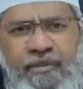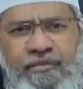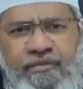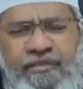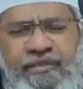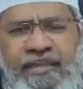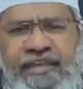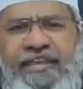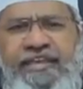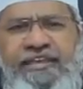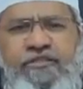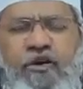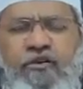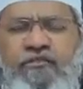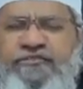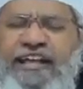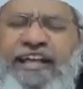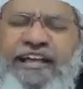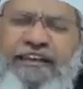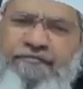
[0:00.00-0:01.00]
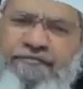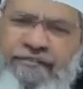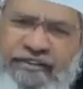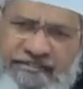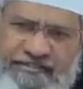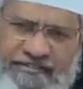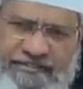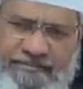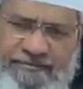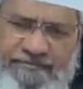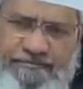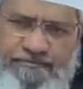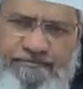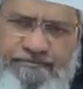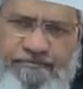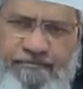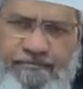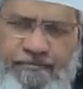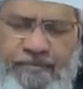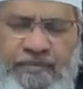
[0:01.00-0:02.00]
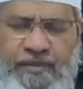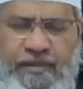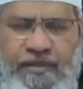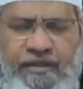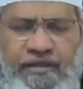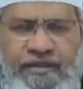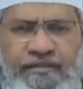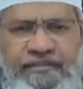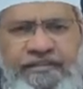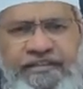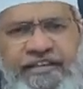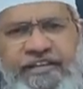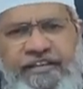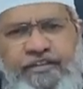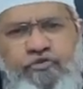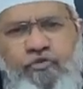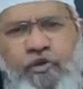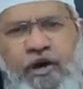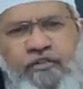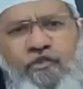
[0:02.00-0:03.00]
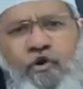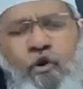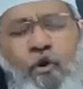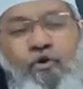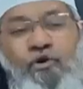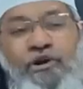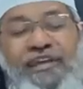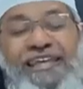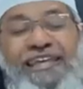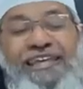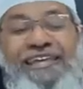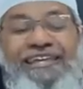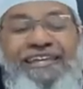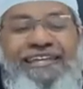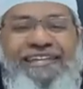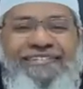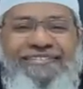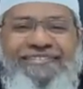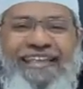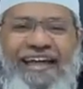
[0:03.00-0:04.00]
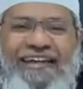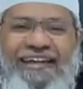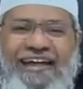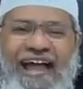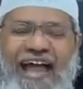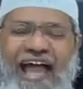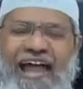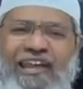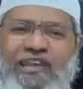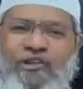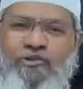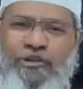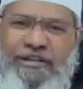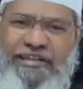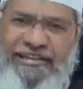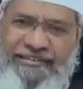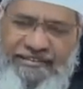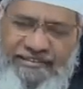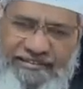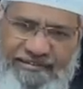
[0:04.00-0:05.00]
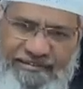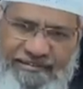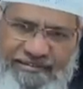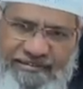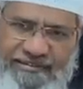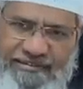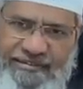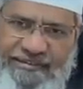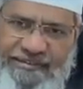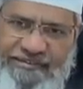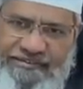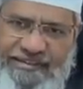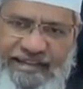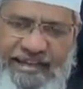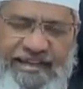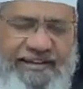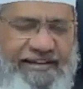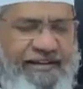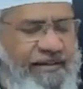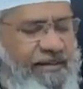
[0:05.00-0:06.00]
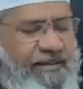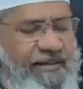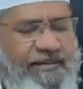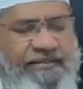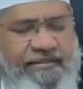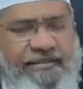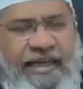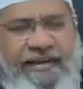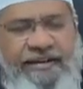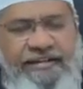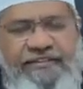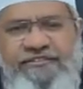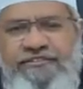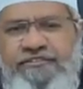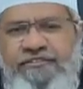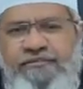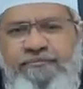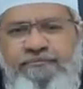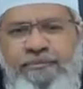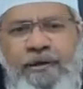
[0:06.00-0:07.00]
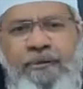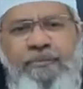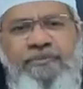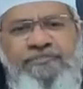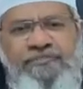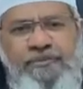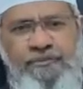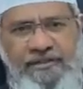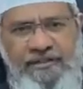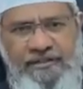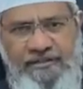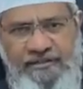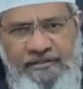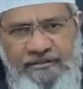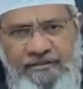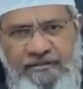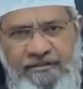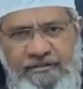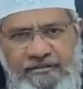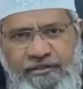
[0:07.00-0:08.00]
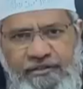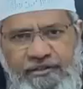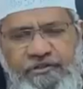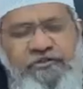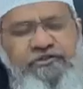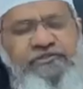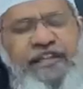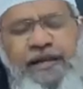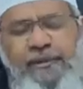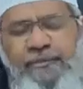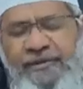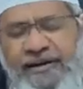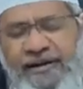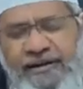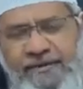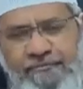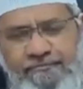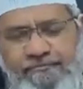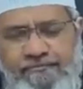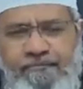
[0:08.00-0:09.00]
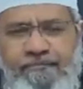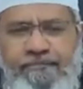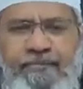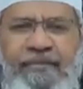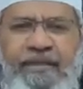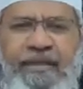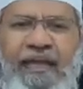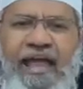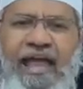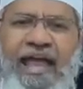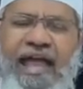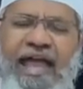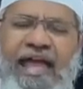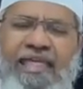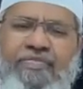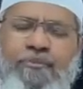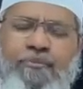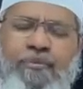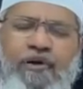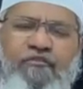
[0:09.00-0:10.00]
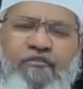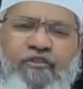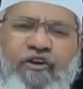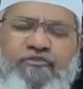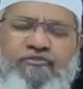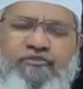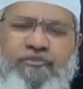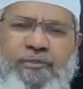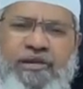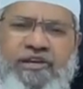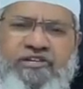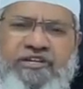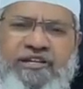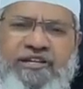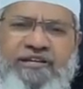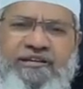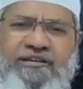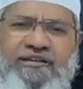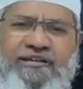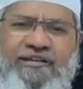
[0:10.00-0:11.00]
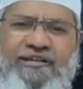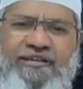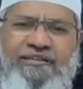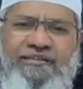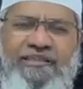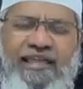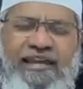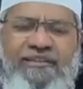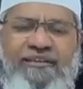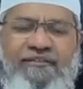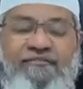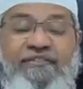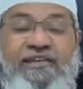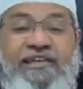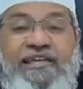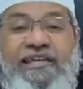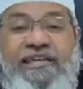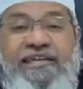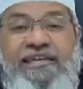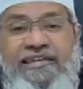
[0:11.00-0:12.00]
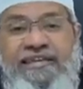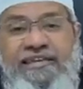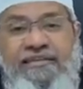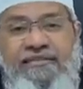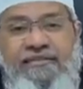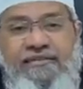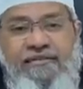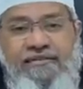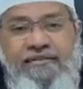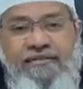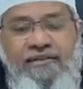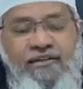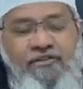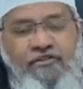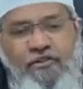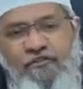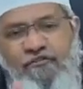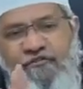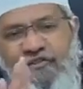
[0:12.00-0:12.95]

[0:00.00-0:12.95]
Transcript: the Eid of sacrifice. These two are the only Eids that are annual Eid is there, that is permissible to celebrate. And the Prophet also mentioned that the weekly Eid is